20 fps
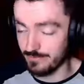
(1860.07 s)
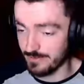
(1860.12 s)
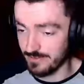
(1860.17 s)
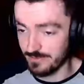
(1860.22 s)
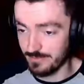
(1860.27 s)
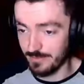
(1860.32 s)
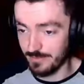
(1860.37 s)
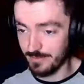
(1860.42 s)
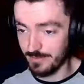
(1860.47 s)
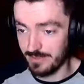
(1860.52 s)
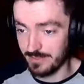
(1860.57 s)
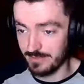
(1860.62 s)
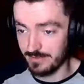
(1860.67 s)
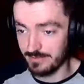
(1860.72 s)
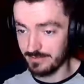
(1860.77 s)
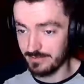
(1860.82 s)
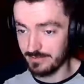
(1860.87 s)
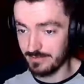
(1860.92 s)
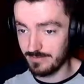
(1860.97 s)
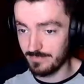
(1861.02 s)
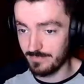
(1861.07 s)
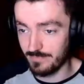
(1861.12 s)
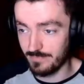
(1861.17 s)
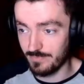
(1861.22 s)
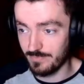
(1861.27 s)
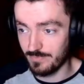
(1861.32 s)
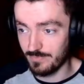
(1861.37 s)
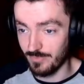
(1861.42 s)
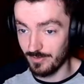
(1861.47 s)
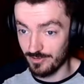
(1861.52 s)
presumably.
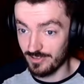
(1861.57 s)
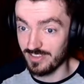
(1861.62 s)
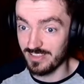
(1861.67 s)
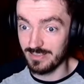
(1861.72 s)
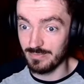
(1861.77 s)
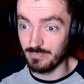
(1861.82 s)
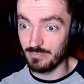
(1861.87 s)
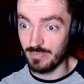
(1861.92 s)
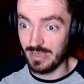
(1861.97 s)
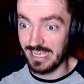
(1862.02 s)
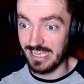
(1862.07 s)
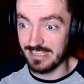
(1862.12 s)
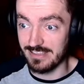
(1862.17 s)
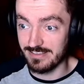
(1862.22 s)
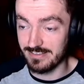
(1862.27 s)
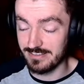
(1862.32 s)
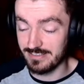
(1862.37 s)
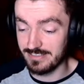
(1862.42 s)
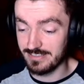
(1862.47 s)
Well, she's in bed.